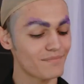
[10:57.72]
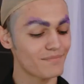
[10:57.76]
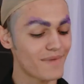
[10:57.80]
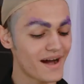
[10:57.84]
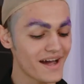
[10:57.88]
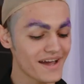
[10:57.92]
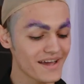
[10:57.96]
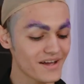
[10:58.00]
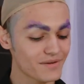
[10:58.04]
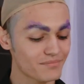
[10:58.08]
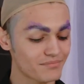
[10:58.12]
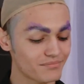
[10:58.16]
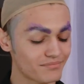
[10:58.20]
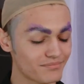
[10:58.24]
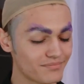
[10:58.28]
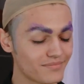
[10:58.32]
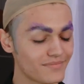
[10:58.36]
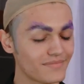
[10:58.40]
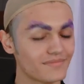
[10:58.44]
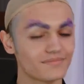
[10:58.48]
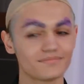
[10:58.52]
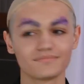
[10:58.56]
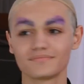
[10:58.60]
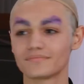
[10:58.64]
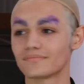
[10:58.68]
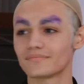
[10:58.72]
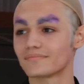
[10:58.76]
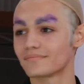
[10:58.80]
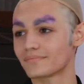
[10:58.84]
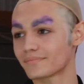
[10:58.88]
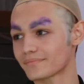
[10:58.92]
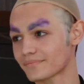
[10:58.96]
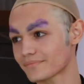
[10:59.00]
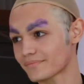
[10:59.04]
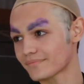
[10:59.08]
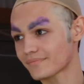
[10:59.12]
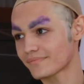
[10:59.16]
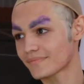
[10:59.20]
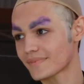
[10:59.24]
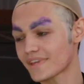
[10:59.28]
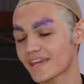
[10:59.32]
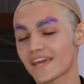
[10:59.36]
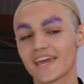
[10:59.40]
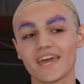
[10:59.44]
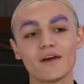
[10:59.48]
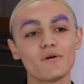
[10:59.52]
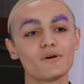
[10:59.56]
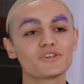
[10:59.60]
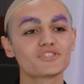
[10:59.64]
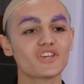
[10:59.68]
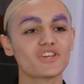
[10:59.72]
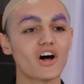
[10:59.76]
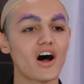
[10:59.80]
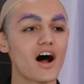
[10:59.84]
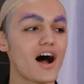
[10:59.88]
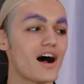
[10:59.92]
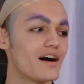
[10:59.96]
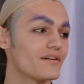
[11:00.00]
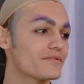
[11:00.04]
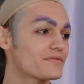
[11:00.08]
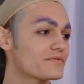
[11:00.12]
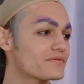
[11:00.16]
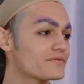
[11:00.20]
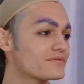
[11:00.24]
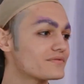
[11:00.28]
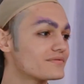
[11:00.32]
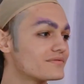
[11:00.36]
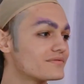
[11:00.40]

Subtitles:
Mike, it was off.